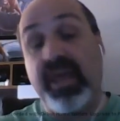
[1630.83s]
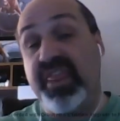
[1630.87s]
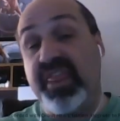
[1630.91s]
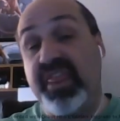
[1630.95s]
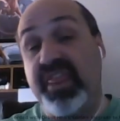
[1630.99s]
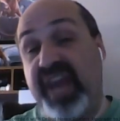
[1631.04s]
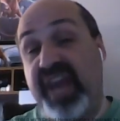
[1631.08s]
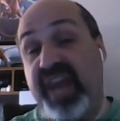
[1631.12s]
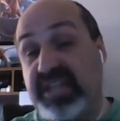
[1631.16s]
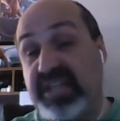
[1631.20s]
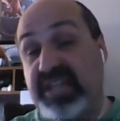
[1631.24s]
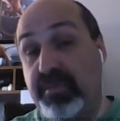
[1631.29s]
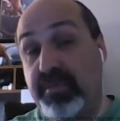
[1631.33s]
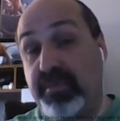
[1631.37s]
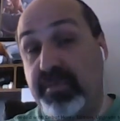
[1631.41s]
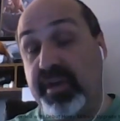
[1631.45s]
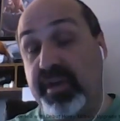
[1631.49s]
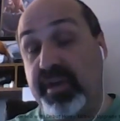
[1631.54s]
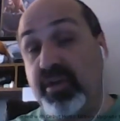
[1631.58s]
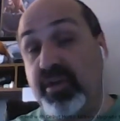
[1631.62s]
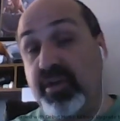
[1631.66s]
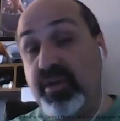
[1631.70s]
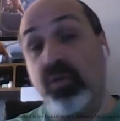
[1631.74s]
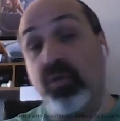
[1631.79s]
That's
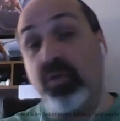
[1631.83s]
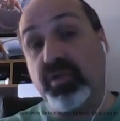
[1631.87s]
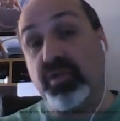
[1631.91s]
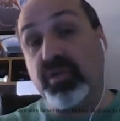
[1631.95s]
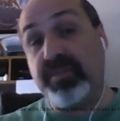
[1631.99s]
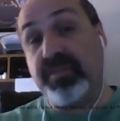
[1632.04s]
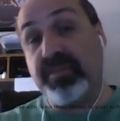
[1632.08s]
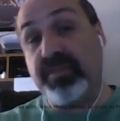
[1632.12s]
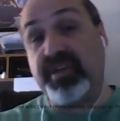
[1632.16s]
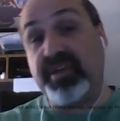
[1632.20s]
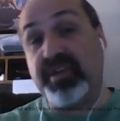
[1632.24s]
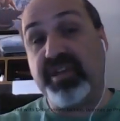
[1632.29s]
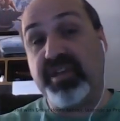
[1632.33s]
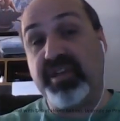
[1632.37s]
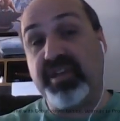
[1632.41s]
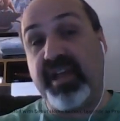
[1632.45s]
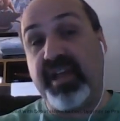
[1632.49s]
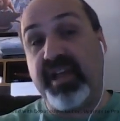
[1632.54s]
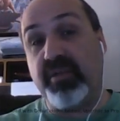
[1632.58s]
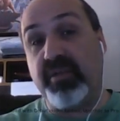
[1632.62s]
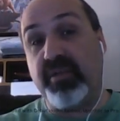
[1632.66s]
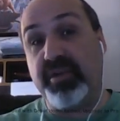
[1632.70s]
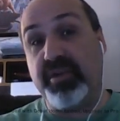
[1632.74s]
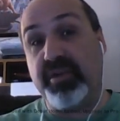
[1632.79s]
pretty cool, especially
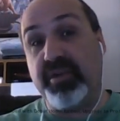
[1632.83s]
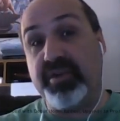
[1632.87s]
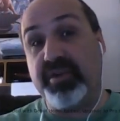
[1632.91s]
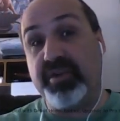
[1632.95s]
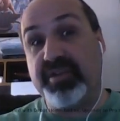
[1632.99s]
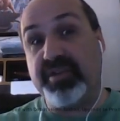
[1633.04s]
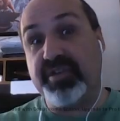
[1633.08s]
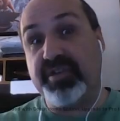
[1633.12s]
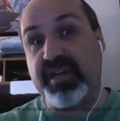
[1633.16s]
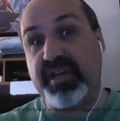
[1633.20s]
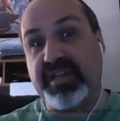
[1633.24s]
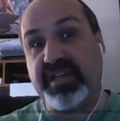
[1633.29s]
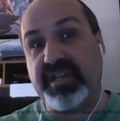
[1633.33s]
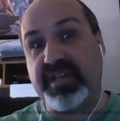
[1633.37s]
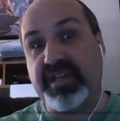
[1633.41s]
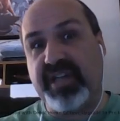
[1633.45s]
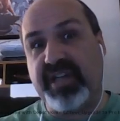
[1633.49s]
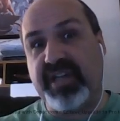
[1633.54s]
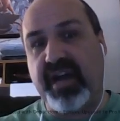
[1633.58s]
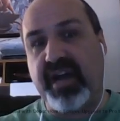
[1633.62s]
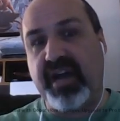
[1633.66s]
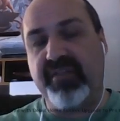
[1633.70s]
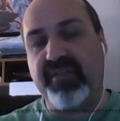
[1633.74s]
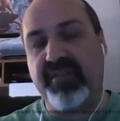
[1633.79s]
like when you're using a
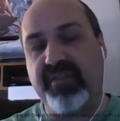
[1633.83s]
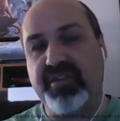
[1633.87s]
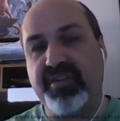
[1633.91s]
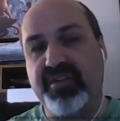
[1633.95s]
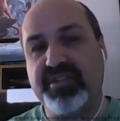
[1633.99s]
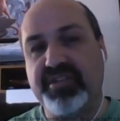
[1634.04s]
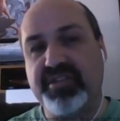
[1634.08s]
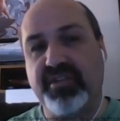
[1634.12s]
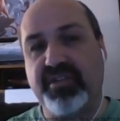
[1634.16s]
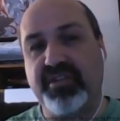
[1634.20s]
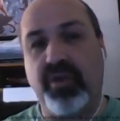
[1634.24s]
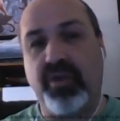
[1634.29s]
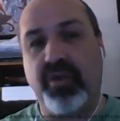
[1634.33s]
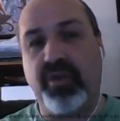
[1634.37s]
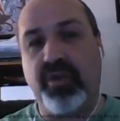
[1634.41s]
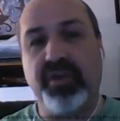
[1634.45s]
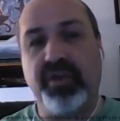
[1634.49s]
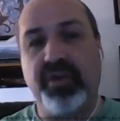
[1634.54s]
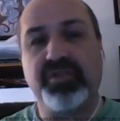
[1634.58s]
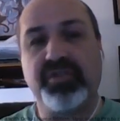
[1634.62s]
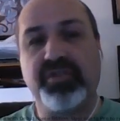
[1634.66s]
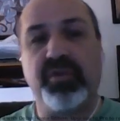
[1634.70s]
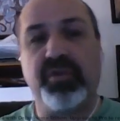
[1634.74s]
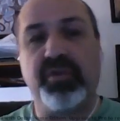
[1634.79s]
katana versus a
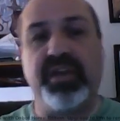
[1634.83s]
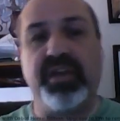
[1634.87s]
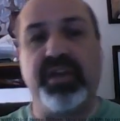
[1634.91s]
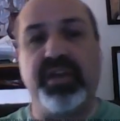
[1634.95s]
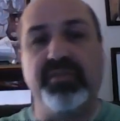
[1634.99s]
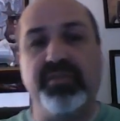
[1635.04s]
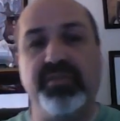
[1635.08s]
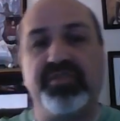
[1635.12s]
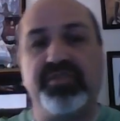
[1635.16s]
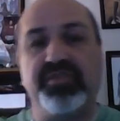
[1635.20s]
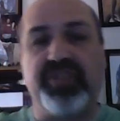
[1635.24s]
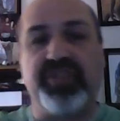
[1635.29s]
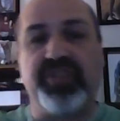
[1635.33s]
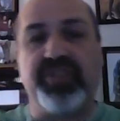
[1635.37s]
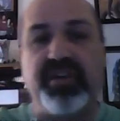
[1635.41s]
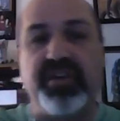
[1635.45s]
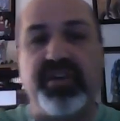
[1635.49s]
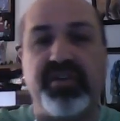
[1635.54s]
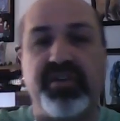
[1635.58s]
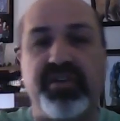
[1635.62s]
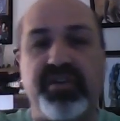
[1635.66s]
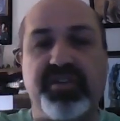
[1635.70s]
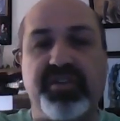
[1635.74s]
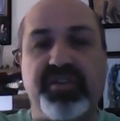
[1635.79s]
longsword and you
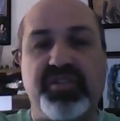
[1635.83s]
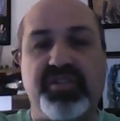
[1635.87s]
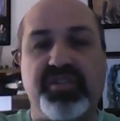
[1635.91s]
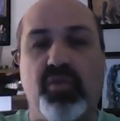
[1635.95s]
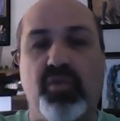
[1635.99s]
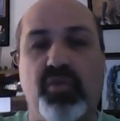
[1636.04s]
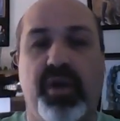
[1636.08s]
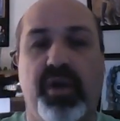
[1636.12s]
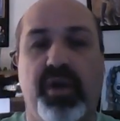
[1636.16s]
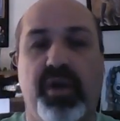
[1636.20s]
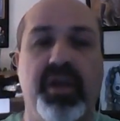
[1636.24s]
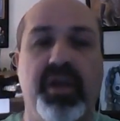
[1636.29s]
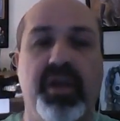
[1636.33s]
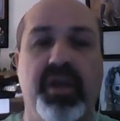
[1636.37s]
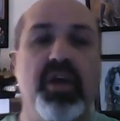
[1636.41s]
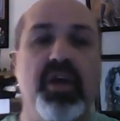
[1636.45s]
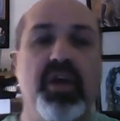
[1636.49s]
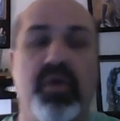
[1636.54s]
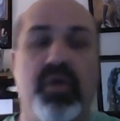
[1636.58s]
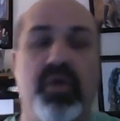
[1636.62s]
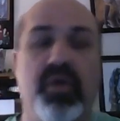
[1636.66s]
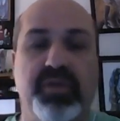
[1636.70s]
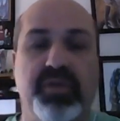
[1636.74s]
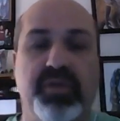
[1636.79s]
sunder the sword
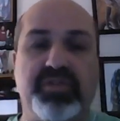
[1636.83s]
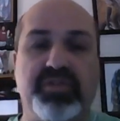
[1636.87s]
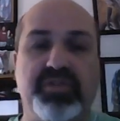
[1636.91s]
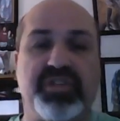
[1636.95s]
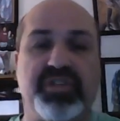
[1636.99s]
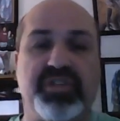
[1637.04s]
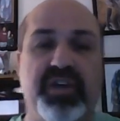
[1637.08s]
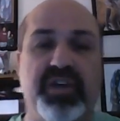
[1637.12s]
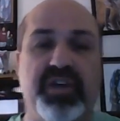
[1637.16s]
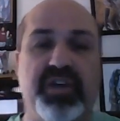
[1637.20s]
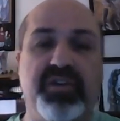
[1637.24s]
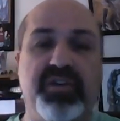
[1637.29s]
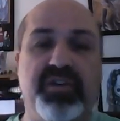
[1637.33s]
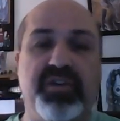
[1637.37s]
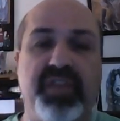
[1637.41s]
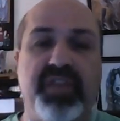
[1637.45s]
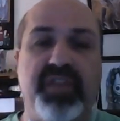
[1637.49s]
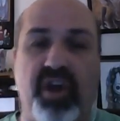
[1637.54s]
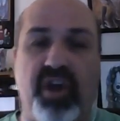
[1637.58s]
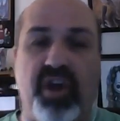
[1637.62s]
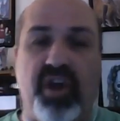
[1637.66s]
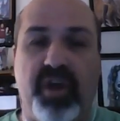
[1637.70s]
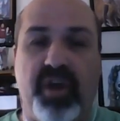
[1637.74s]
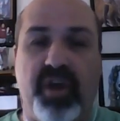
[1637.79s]
or you sunder
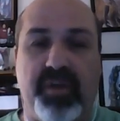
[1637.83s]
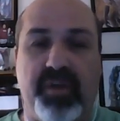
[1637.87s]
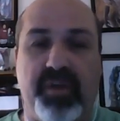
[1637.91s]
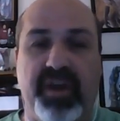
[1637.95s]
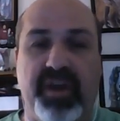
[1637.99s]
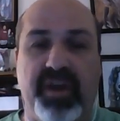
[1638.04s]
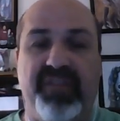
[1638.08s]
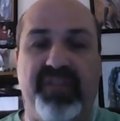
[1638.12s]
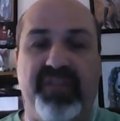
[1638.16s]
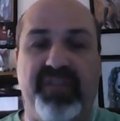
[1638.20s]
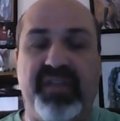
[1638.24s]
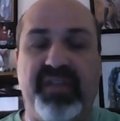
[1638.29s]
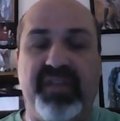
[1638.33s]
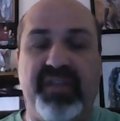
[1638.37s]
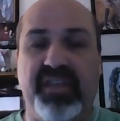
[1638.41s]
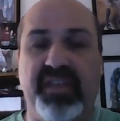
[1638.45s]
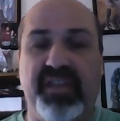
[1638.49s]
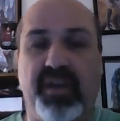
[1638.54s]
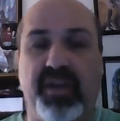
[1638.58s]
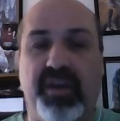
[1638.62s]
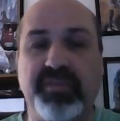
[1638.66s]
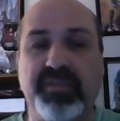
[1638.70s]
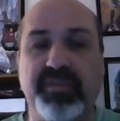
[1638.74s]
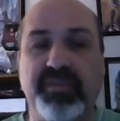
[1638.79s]
the armor and, and
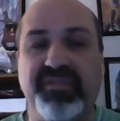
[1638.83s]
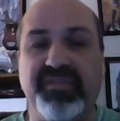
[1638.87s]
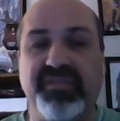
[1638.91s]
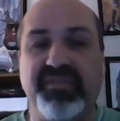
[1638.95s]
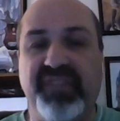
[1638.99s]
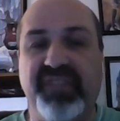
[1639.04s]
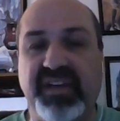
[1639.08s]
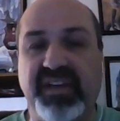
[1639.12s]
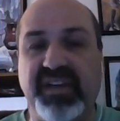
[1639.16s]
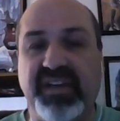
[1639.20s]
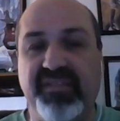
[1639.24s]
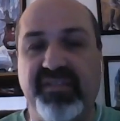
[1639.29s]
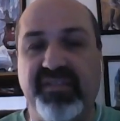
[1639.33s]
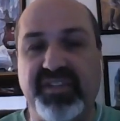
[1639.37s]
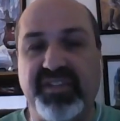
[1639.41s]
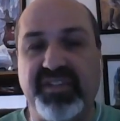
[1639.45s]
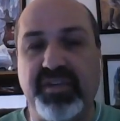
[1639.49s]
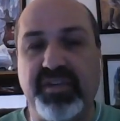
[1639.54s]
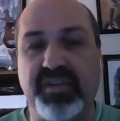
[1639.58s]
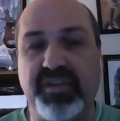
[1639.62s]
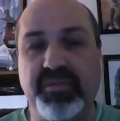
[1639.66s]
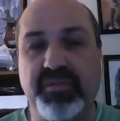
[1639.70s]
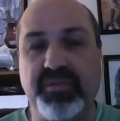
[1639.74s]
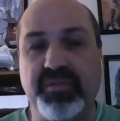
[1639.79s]
the armor's
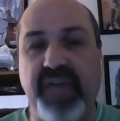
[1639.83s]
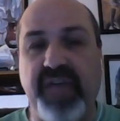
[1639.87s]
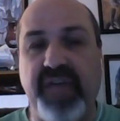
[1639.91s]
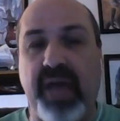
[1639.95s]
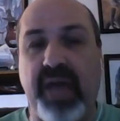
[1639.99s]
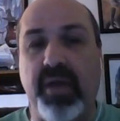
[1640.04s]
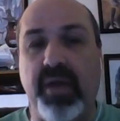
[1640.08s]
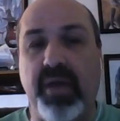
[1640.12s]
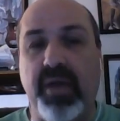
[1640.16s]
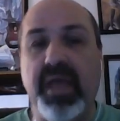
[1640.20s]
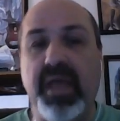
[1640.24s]
effectiveness goes down,